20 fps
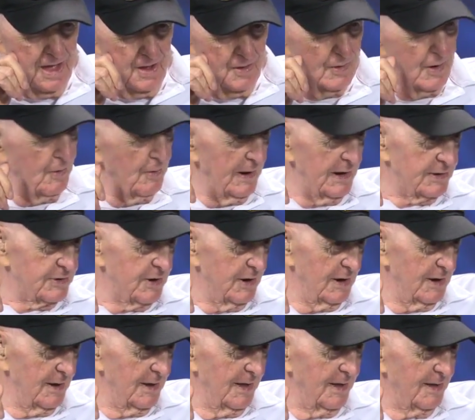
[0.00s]
we went to
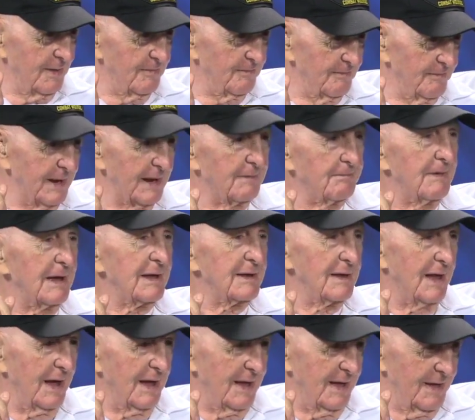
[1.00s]
the big
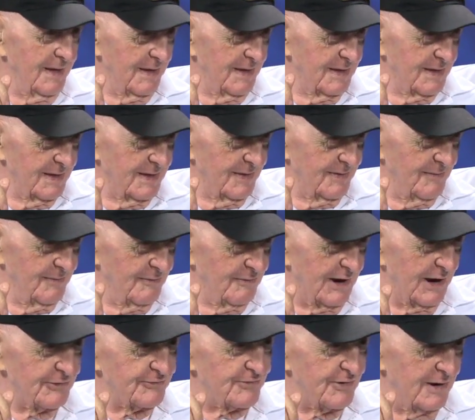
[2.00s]

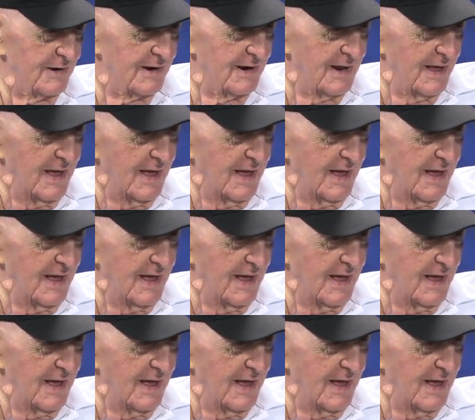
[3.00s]
restaurant.